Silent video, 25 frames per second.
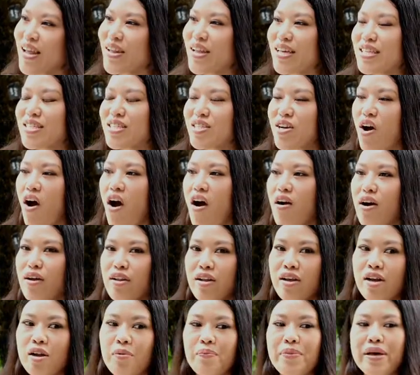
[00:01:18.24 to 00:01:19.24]
Let's talk a
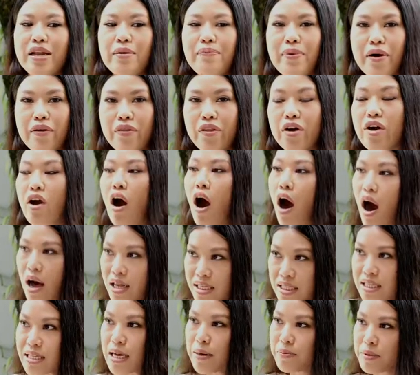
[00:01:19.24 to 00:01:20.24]
little bit about the
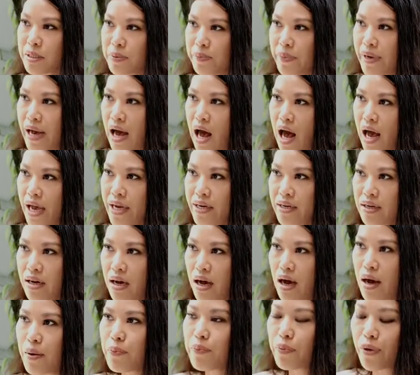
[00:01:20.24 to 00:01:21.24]
concept behind
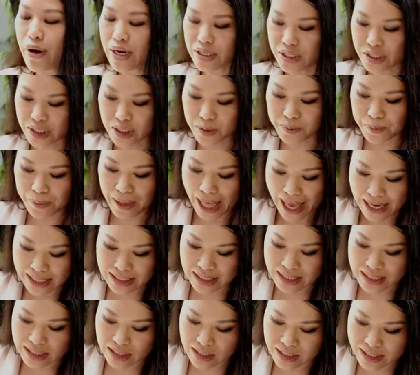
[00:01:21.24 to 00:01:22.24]
uh, precious
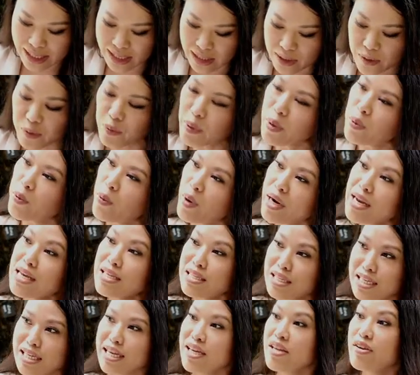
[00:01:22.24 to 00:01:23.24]
plastics. Can, but what
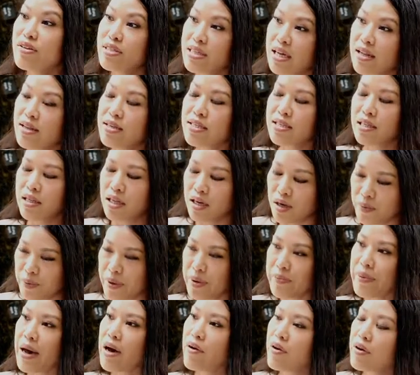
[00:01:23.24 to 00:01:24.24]
is it? Can you tell us a little
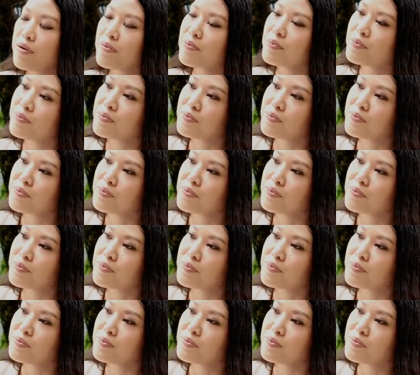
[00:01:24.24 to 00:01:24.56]
bit about it?